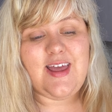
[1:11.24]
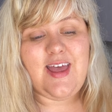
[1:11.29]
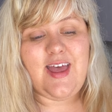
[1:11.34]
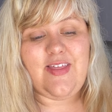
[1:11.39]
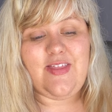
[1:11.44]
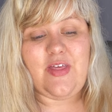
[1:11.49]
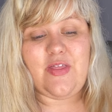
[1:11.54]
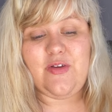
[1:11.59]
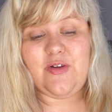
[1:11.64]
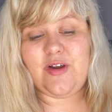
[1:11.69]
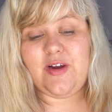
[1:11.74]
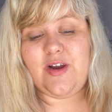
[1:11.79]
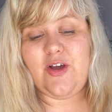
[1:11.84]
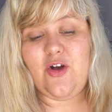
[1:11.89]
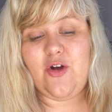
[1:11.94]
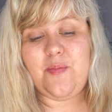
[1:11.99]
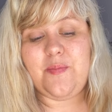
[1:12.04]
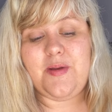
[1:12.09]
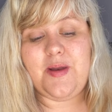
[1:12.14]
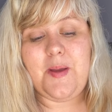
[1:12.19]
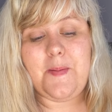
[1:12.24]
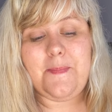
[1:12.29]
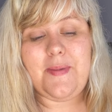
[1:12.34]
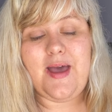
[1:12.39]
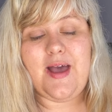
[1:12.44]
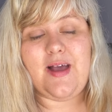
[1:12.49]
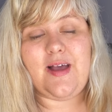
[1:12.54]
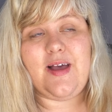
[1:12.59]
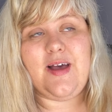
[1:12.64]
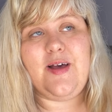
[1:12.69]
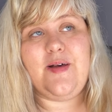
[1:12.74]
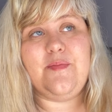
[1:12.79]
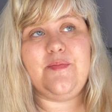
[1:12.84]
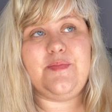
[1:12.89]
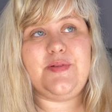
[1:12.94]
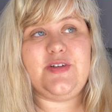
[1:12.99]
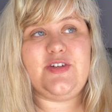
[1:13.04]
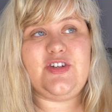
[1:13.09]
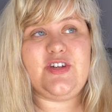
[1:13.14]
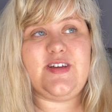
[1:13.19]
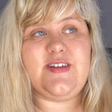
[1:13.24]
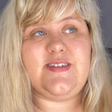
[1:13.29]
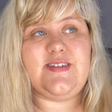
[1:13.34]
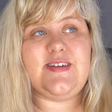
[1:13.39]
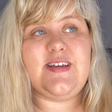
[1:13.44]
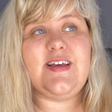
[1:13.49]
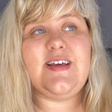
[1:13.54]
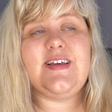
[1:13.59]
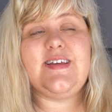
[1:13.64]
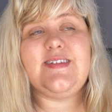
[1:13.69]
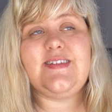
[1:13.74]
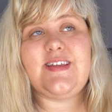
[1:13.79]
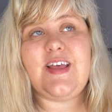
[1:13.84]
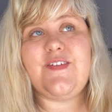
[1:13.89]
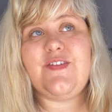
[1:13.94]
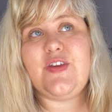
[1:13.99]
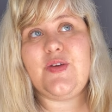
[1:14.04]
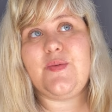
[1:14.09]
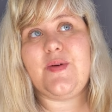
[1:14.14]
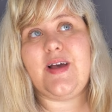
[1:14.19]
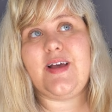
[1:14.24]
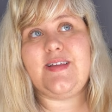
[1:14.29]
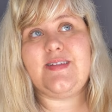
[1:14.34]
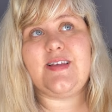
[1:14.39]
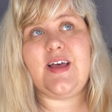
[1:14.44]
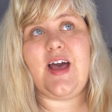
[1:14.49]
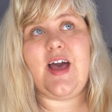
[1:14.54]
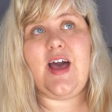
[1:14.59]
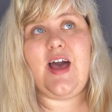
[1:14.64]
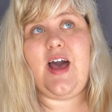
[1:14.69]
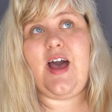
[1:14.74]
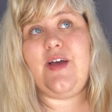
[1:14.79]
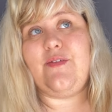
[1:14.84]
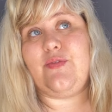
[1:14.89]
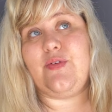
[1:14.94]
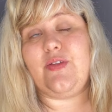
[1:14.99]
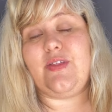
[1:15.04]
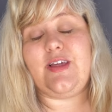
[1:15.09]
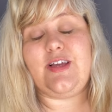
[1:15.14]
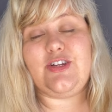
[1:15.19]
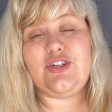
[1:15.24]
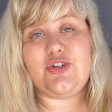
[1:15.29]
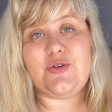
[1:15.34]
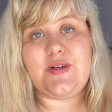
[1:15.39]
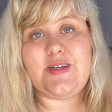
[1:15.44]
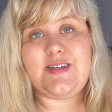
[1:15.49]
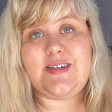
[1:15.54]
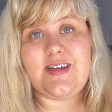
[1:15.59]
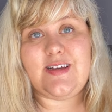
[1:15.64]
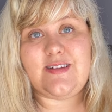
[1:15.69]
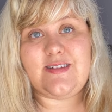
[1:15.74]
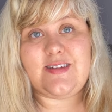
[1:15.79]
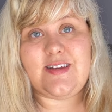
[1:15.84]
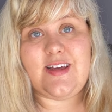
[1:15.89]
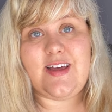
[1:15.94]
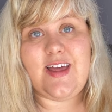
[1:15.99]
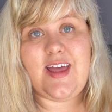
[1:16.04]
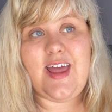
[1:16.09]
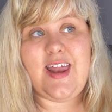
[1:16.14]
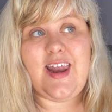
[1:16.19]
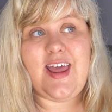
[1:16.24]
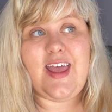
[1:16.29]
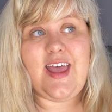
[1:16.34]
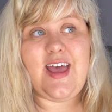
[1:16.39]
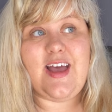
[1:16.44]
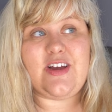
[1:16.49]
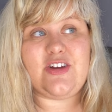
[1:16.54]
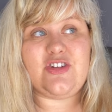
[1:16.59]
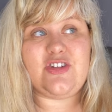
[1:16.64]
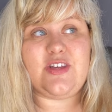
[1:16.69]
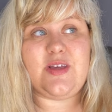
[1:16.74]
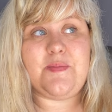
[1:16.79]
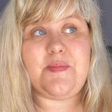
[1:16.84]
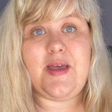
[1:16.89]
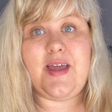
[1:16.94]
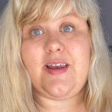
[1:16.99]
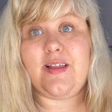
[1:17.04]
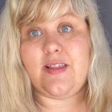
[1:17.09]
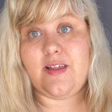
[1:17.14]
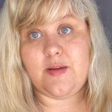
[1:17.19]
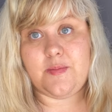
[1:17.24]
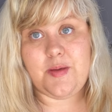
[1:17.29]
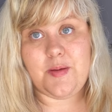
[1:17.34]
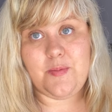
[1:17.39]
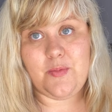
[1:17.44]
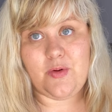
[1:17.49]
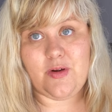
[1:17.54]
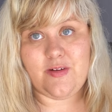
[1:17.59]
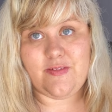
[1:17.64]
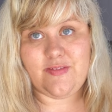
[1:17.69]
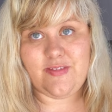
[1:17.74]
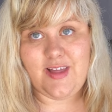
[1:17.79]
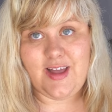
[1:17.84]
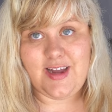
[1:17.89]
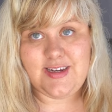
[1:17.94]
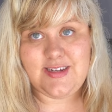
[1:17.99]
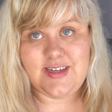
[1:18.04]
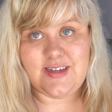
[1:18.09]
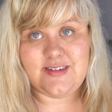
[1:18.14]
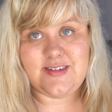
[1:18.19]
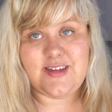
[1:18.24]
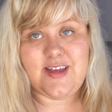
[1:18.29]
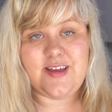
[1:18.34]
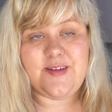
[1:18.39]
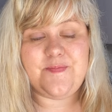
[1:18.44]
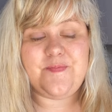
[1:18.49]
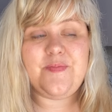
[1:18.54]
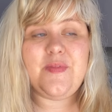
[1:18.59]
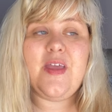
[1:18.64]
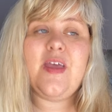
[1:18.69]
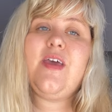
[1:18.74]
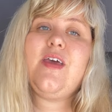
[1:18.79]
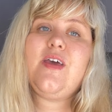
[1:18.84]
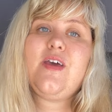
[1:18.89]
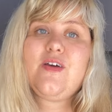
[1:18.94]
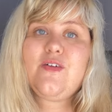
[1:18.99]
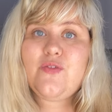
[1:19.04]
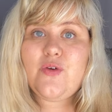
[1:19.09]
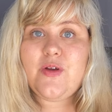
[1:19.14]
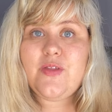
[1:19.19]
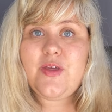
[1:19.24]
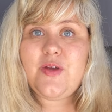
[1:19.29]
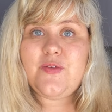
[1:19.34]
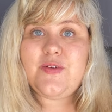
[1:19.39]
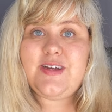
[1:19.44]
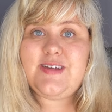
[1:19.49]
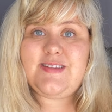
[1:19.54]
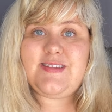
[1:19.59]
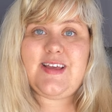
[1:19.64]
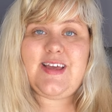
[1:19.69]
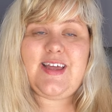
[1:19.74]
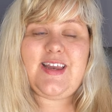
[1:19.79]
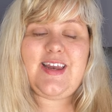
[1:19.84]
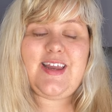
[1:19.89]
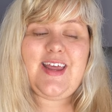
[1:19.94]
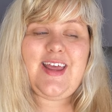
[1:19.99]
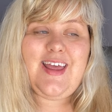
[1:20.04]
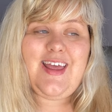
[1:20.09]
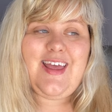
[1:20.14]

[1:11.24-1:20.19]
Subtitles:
And then they're gonna open it back up. But just safety-wise, I've really enjoyed Delta, and I actually paid a little bit more to fly Delta for that reason.